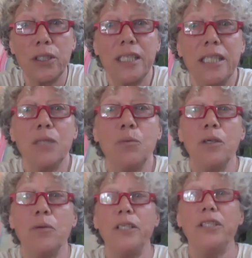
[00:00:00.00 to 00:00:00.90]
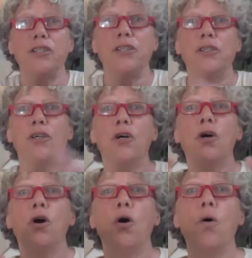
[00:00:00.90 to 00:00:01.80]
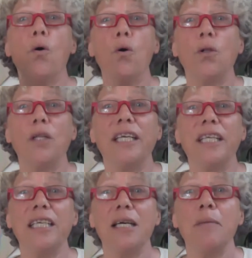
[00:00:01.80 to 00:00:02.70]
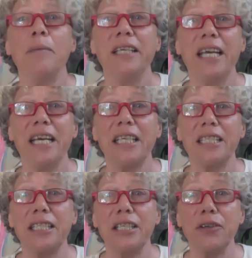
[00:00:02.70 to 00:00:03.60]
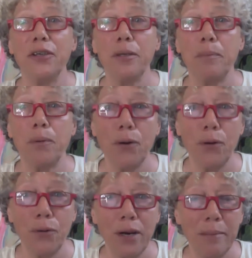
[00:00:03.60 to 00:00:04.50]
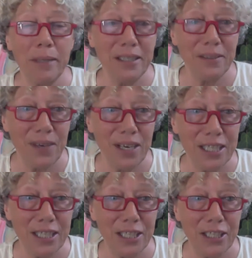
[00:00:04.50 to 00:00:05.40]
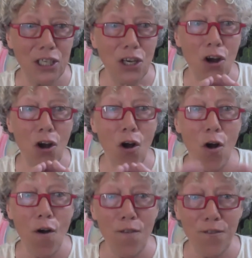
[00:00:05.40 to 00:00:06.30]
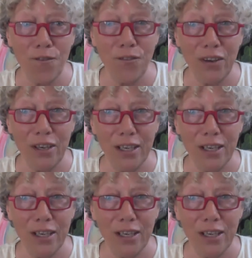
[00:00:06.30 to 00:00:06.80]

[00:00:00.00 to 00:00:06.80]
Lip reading: This is where we turn all incoming exterior programming devices off